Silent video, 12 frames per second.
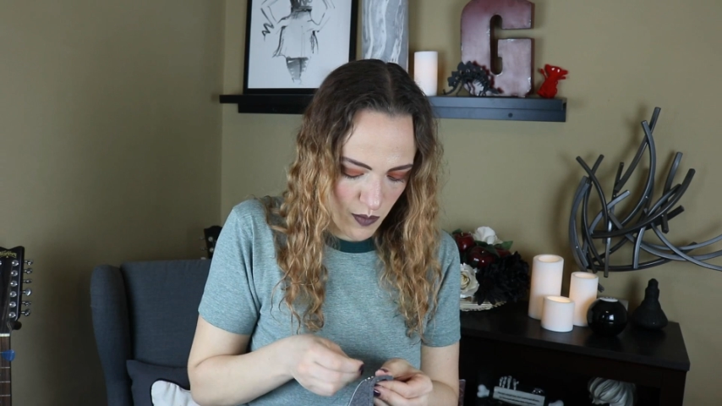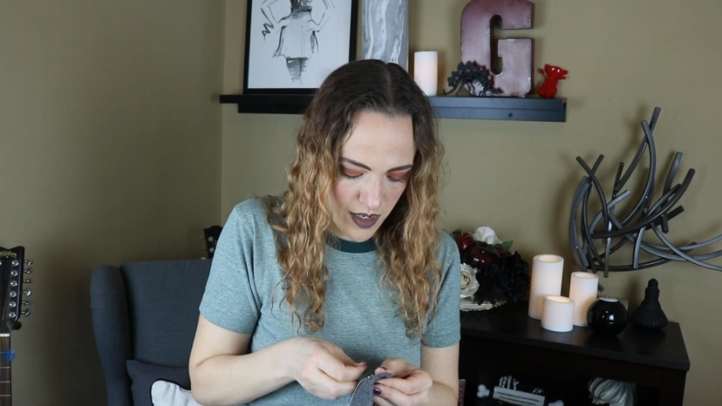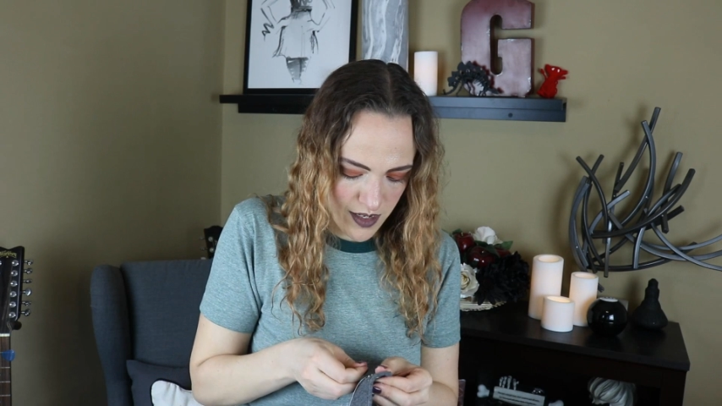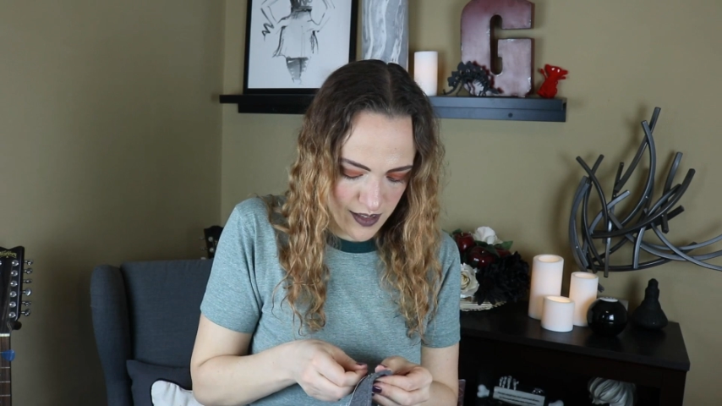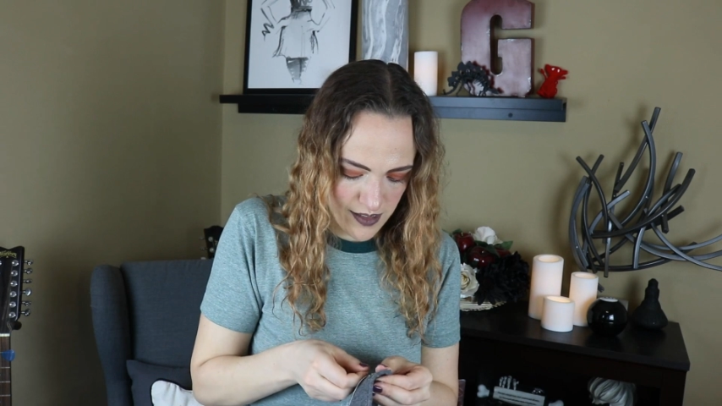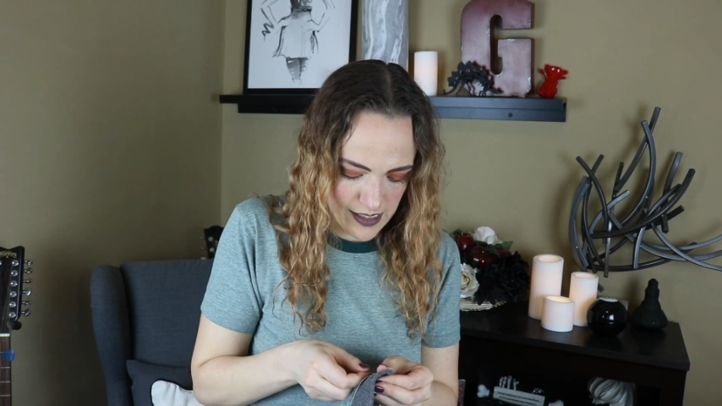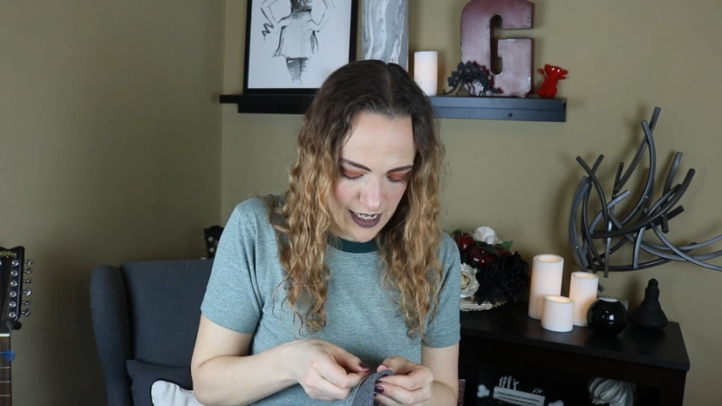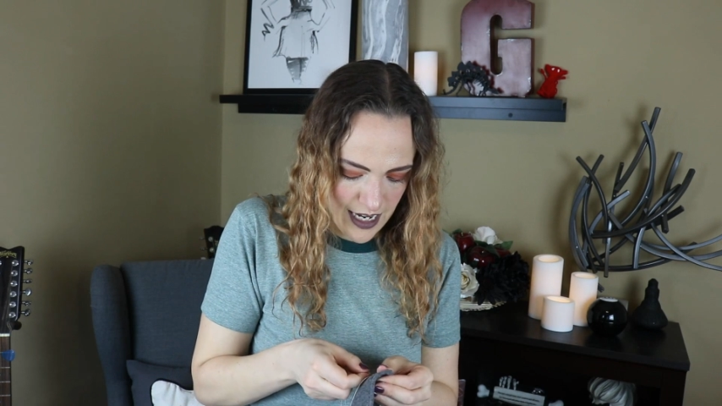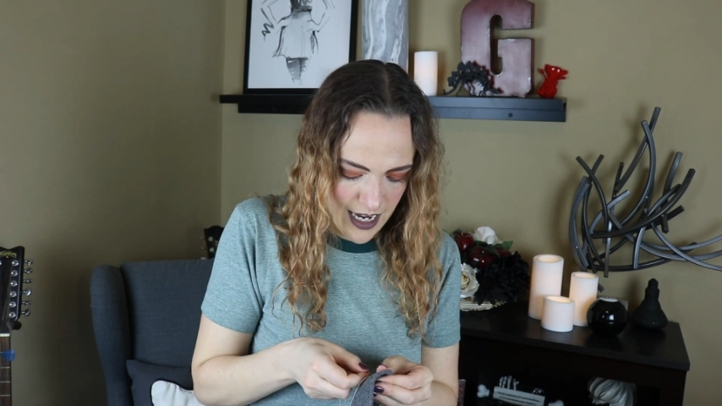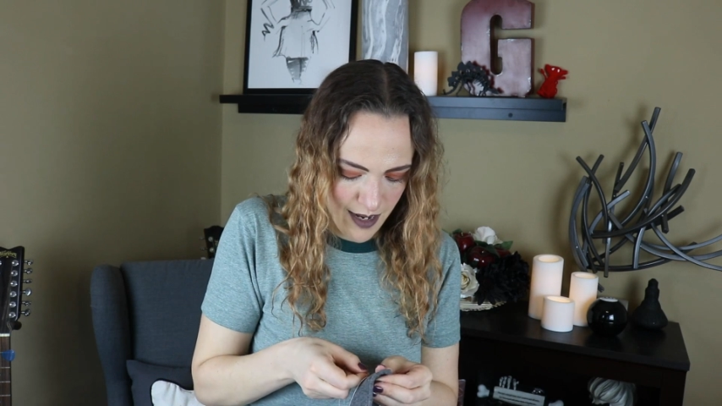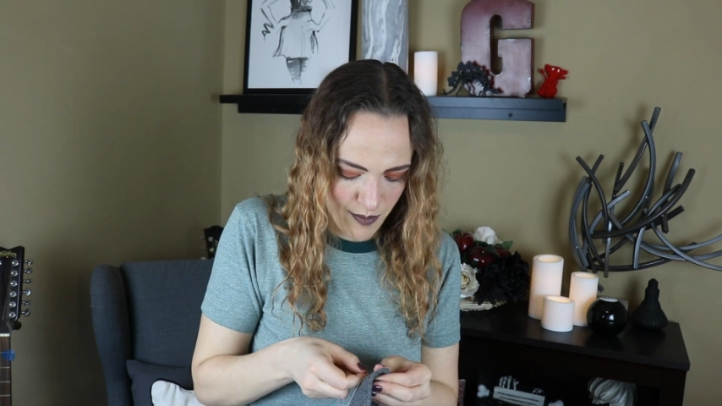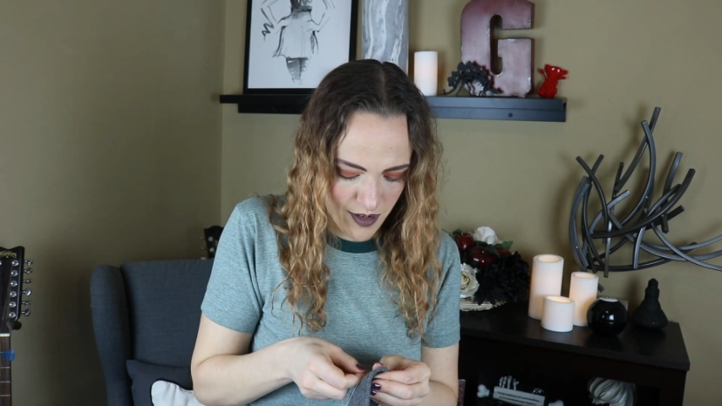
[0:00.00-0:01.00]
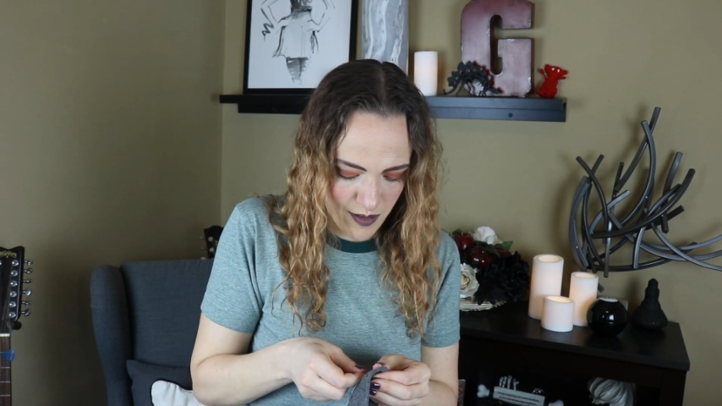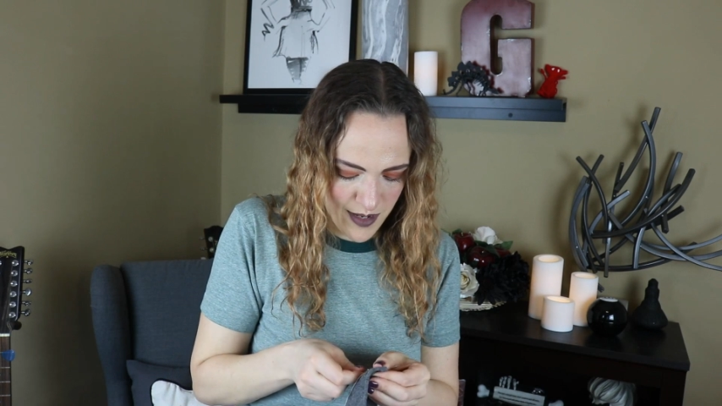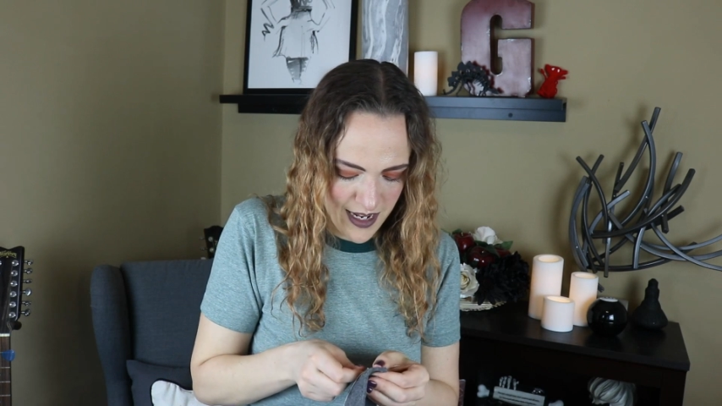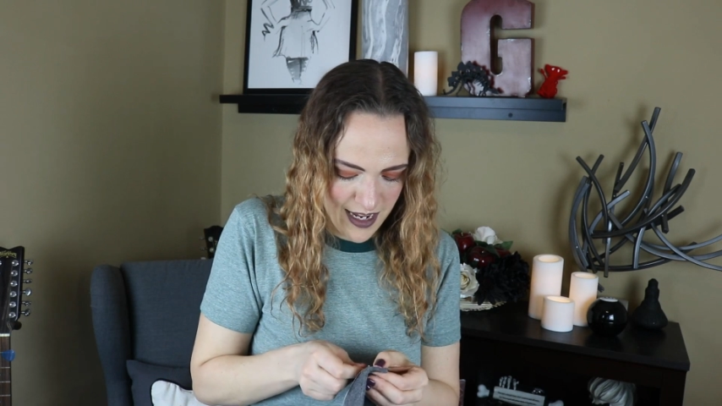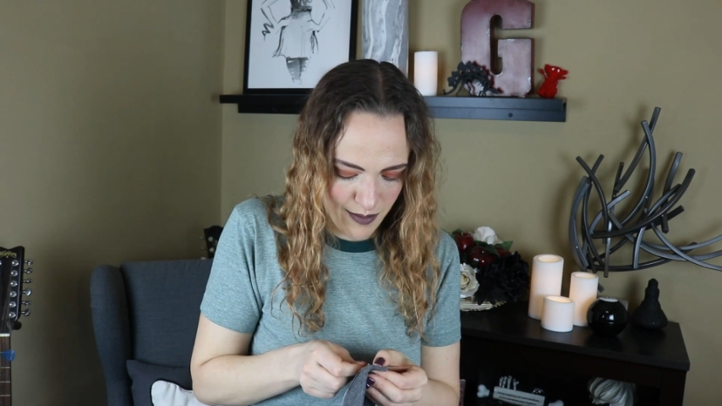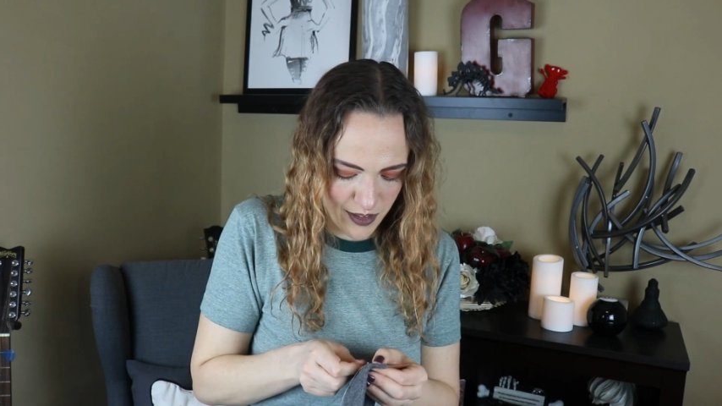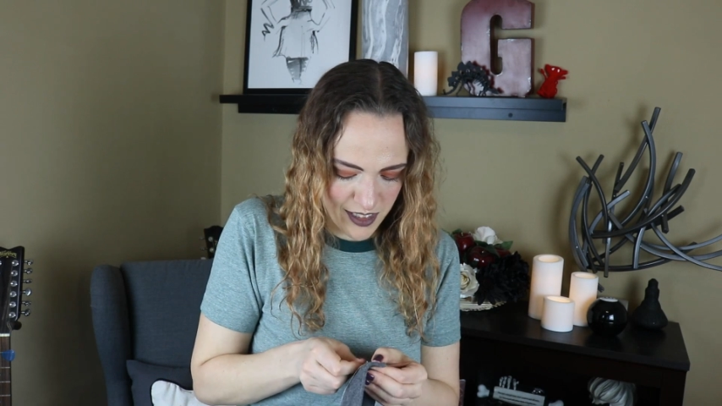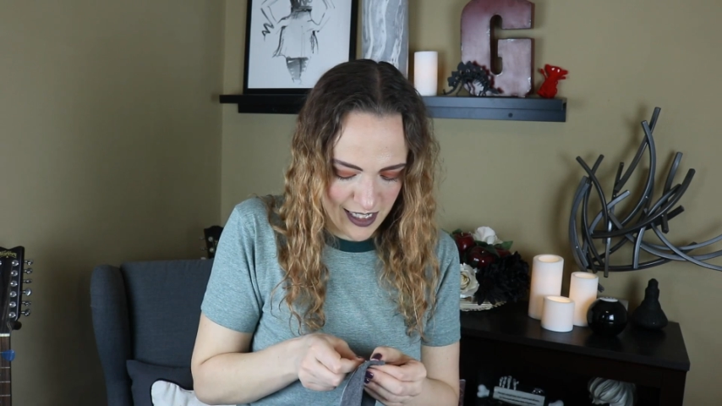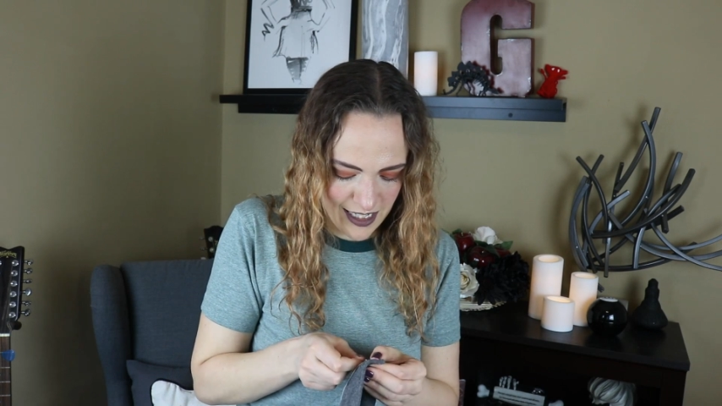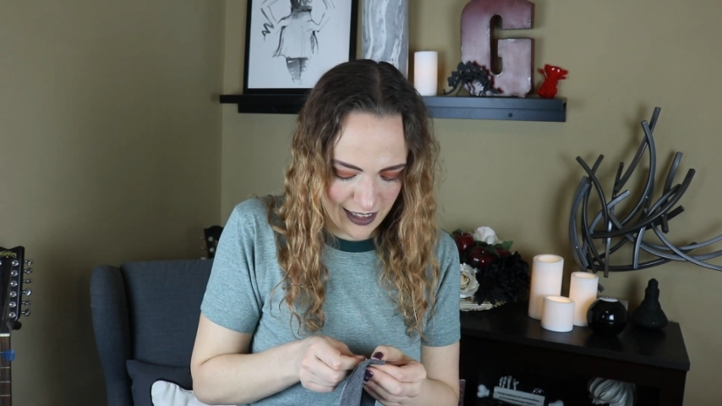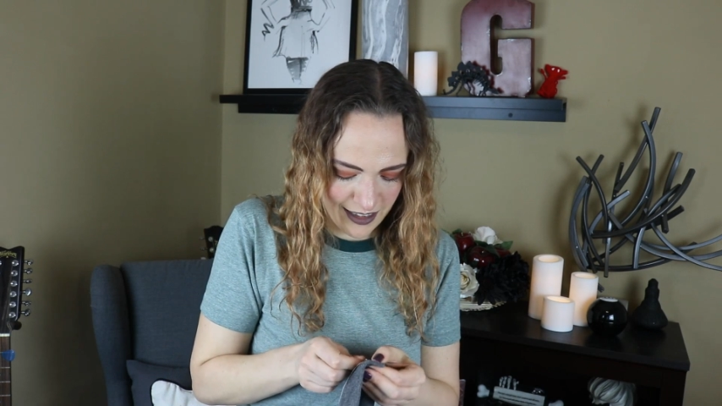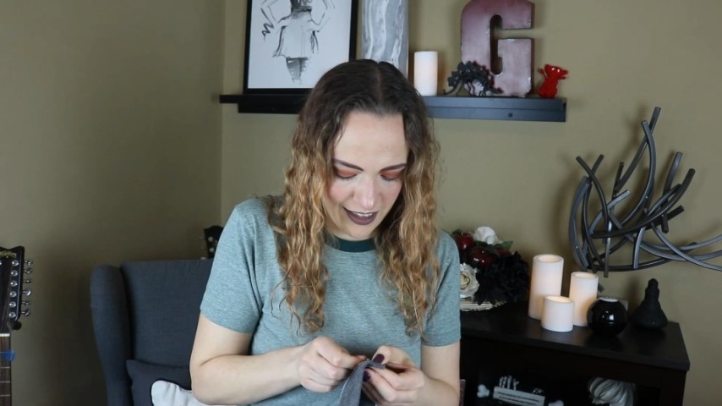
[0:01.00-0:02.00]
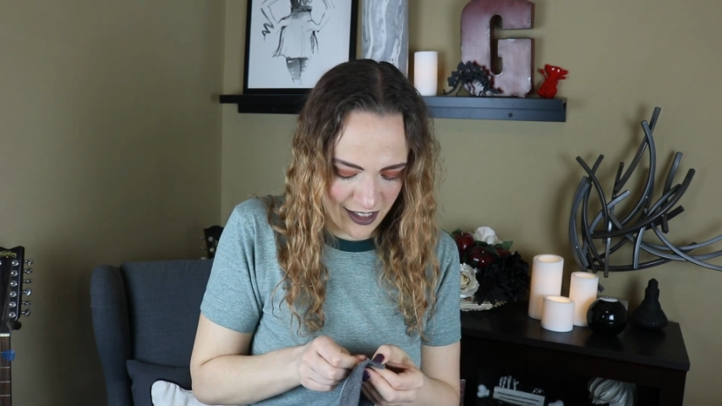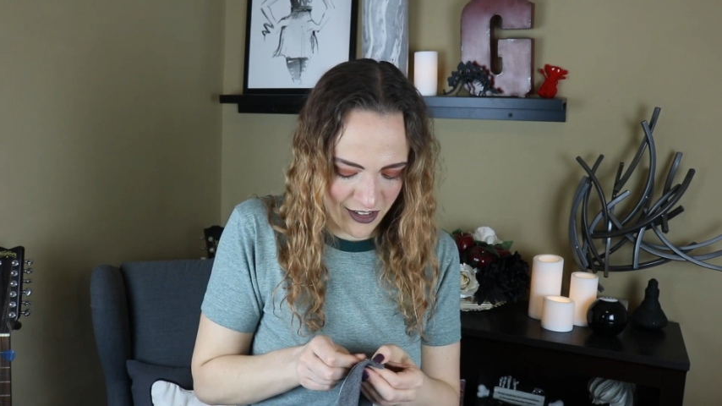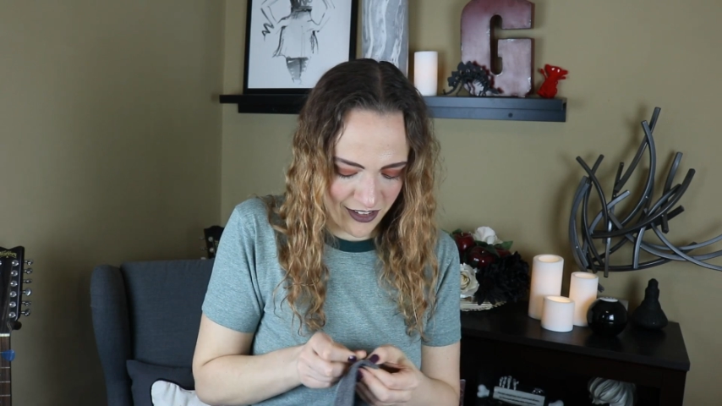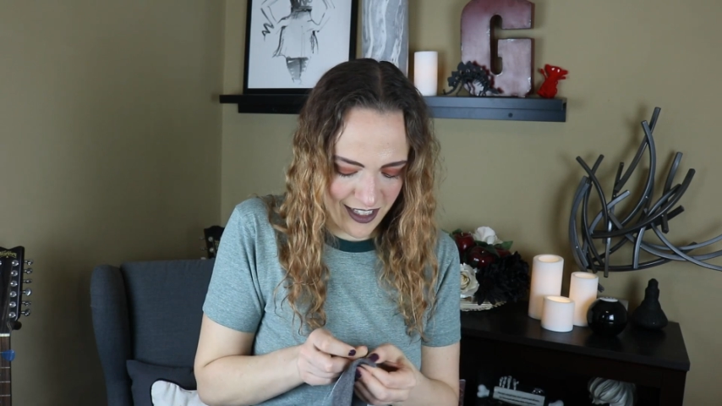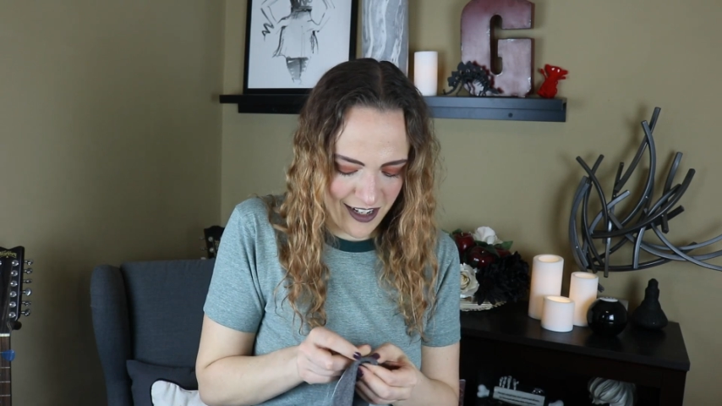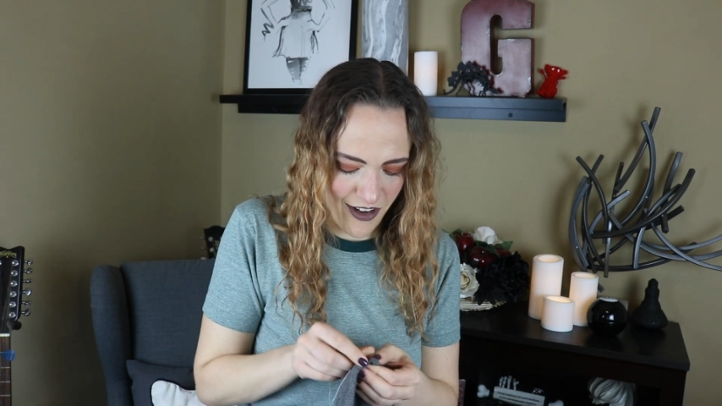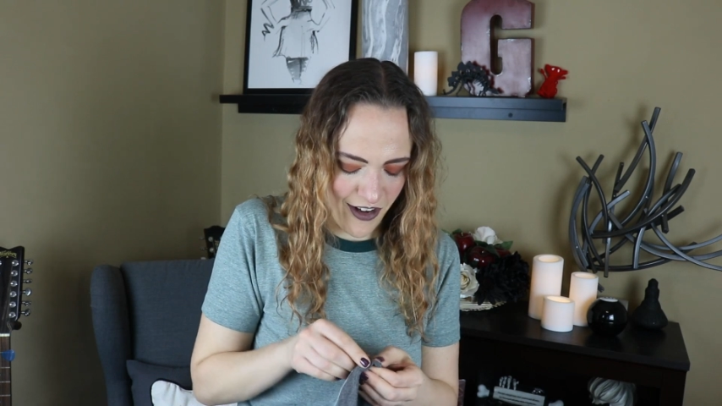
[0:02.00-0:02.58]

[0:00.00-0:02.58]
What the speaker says: because I'm gonna be able to get literally